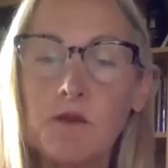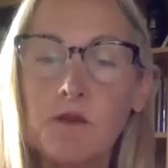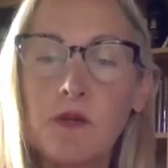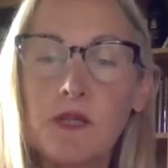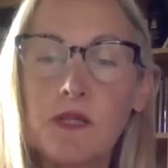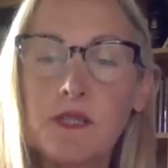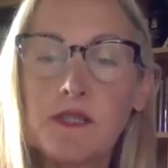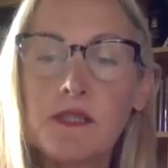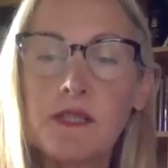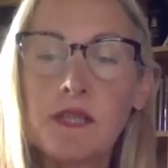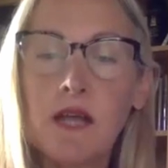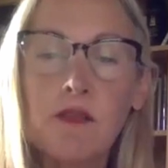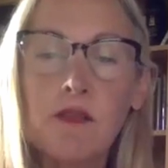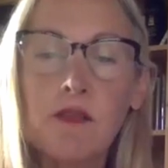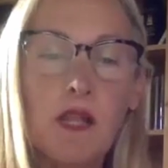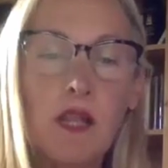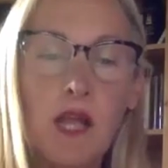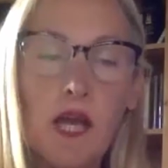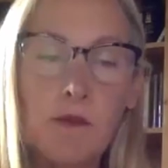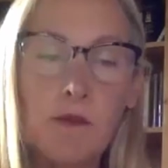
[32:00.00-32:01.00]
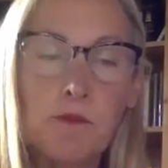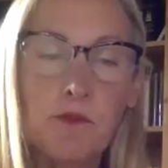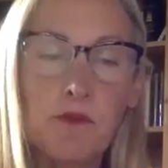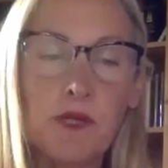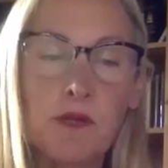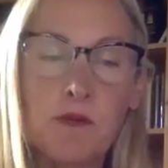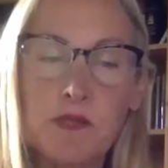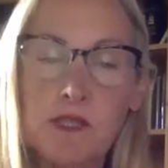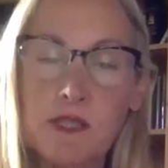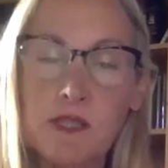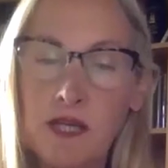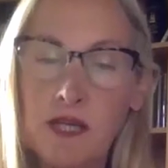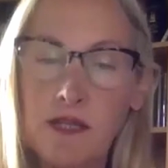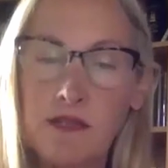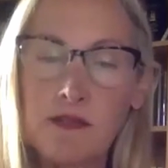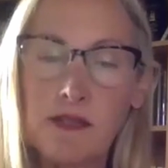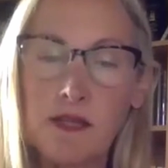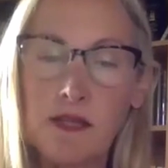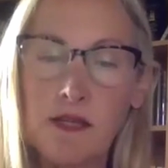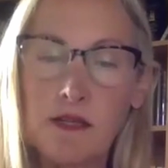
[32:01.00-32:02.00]
What is now the library was an
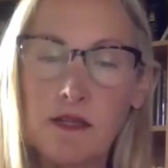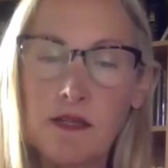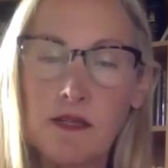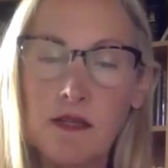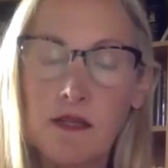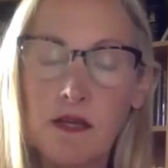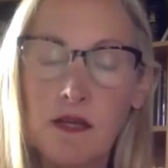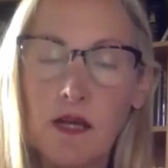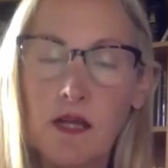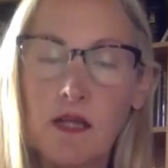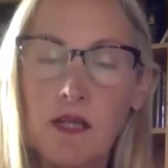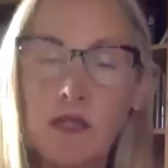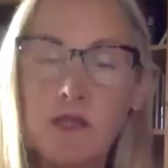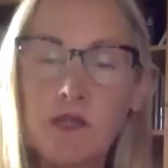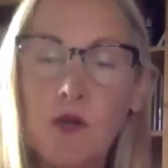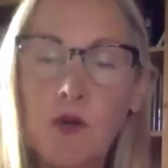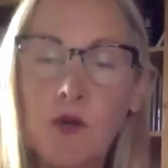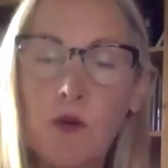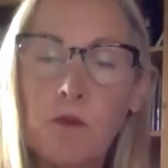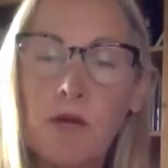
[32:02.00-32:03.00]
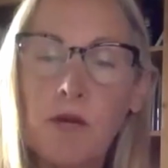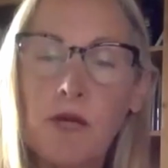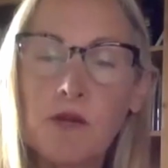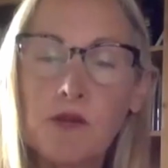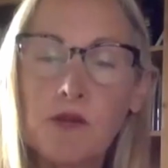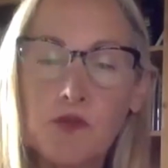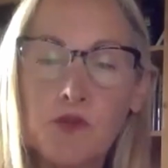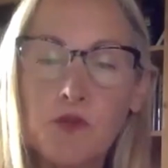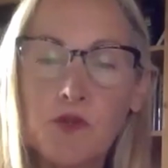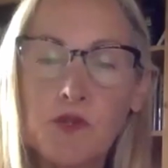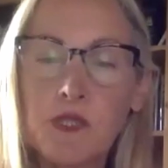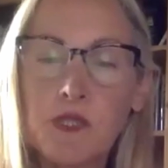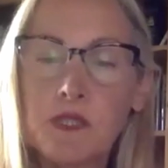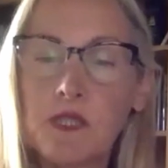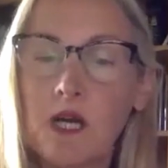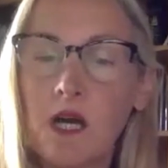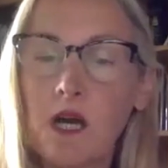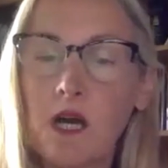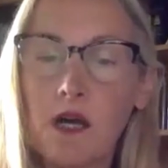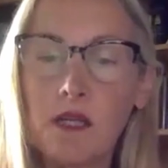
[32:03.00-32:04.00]
attic, and I told my daughter
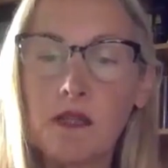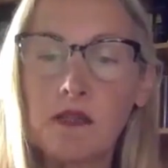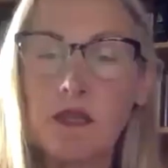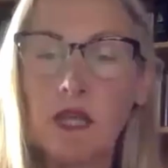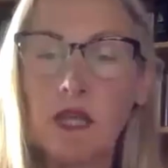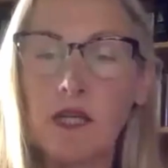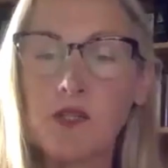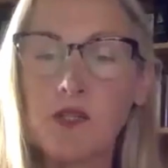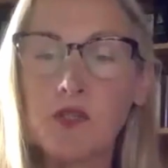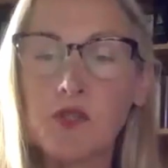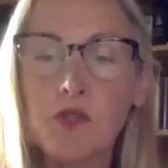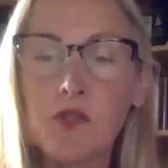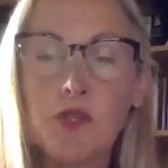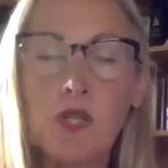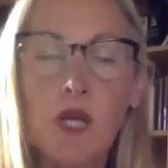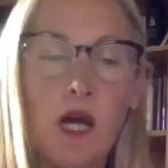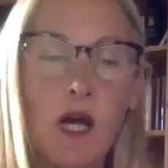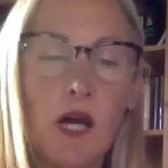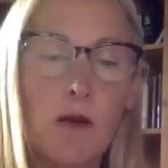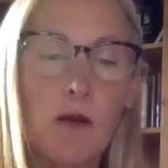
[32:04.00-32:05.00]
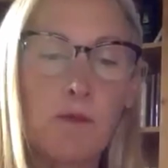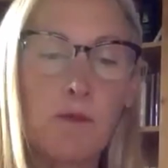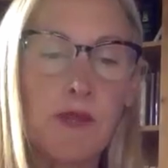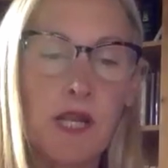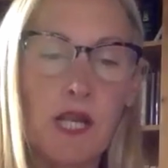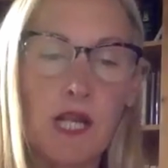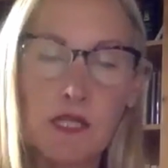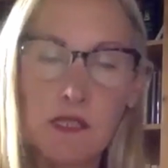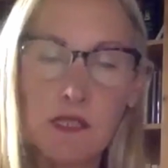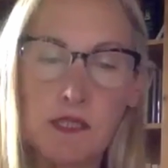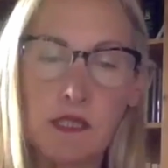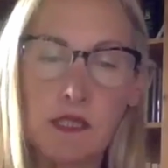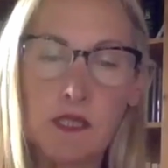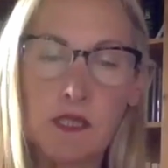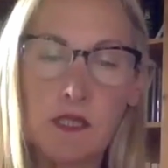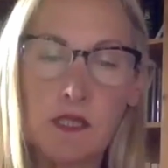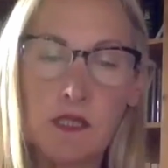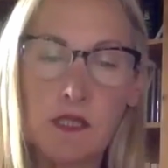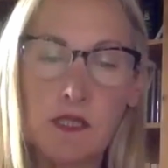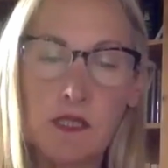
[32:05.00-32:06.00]
to hide there, shoot her up the ladder.
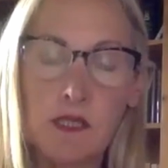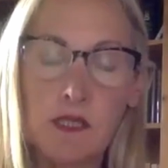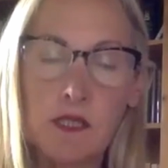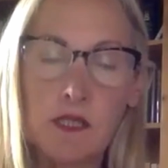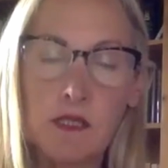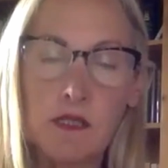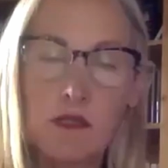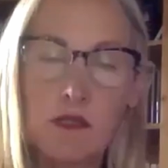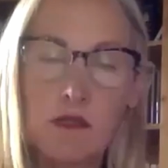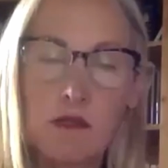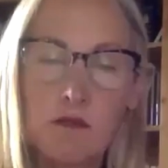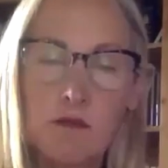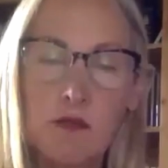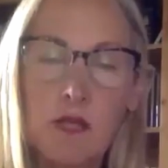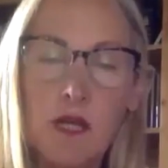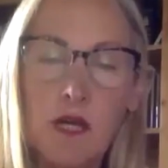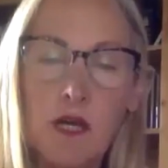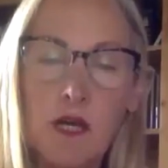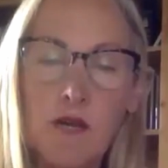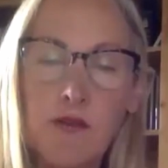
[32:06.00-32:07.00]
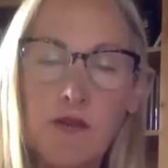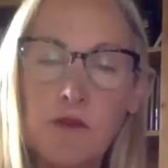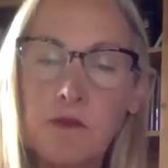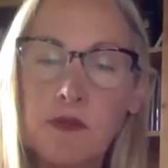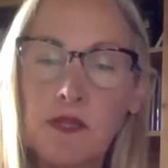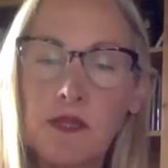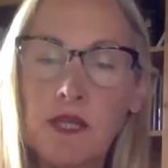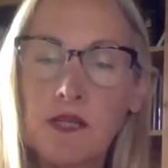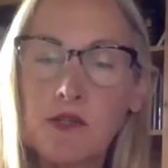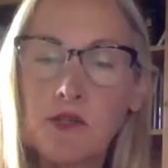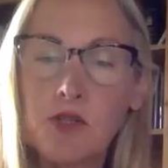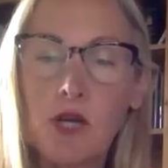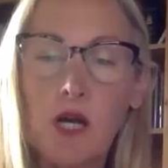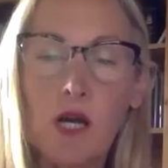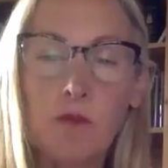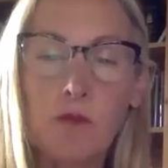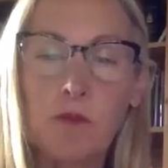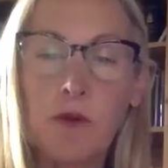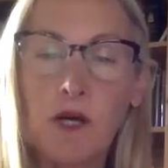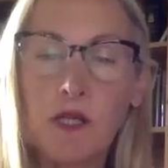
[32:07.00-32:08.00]
We heard them in their
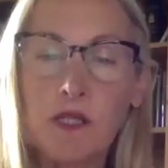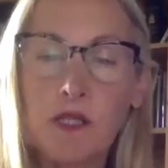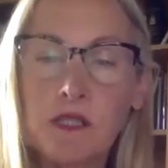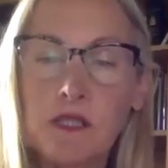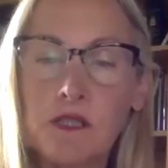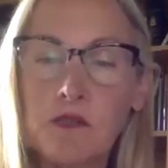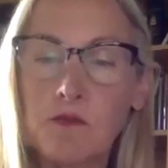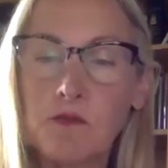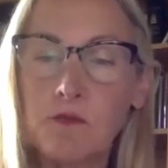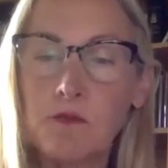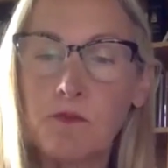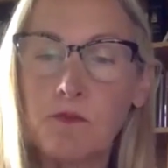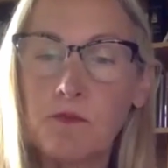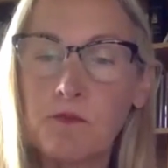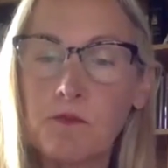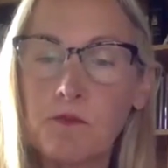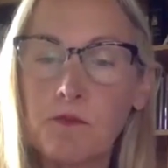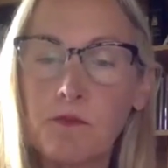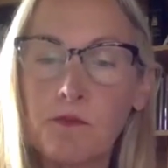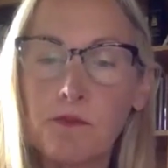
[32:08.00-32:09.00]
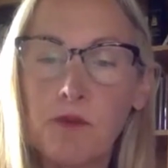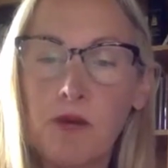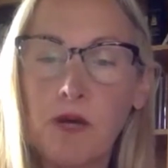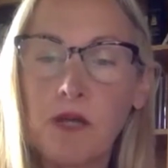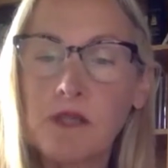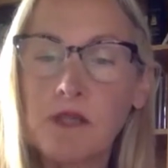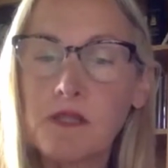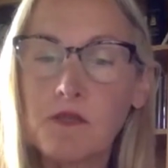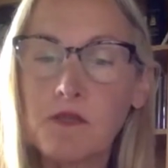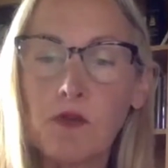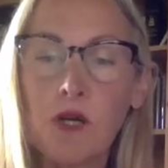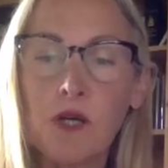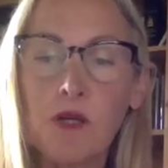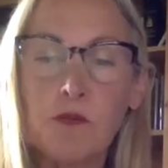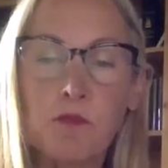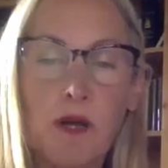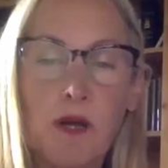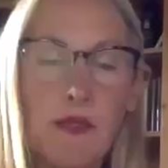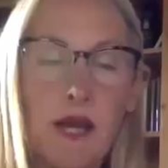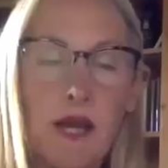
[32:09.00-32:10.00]
truck past the
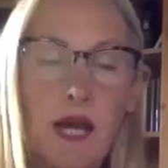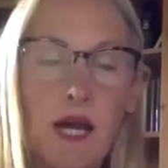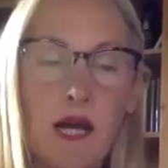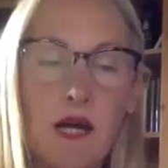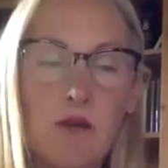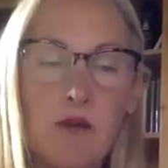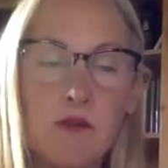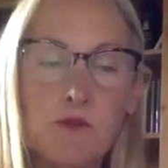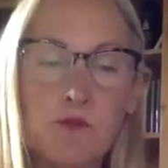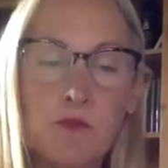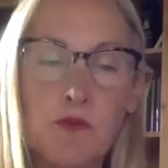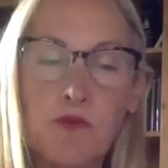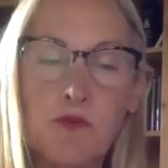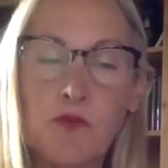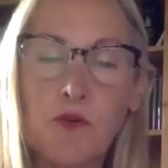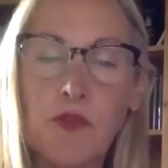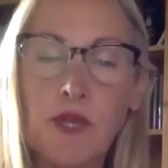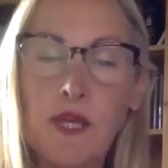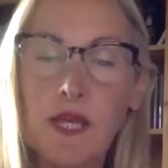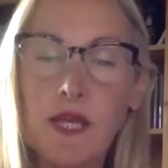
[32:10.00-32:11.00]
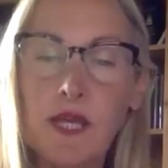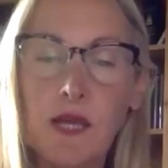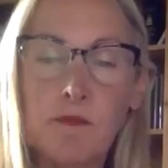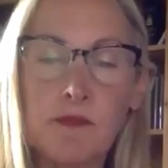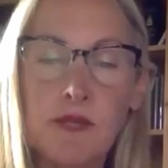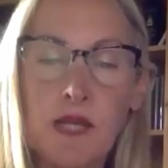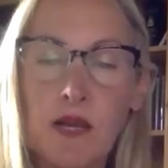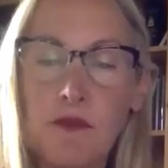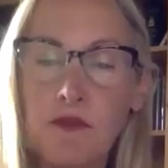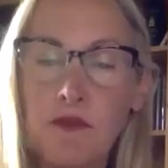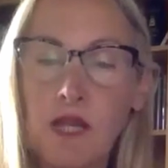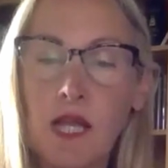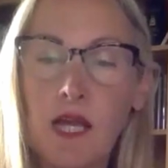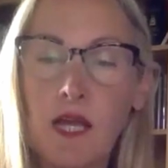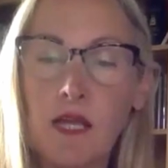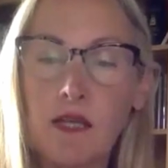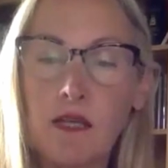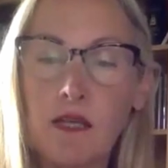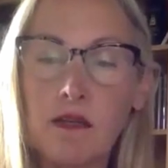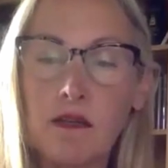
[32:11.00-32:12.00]
road by the house before they came down the
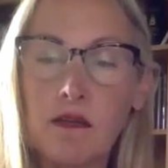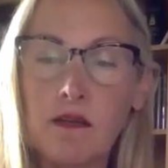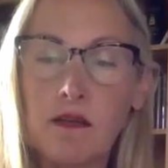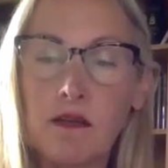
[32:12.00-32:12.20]
lane.